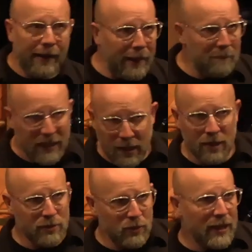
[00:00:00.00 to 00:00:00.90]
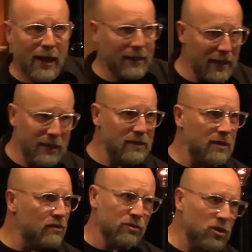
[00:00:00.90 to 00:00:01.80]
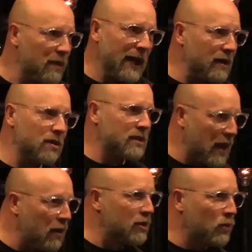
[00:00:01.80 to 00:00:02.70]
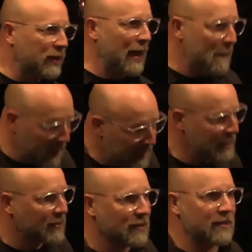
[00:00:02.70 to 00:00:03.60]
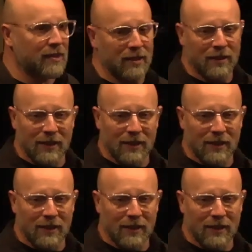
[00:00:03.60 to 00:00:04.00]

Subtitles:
And because we got kids in the room, I ain't gonna tell you what that means.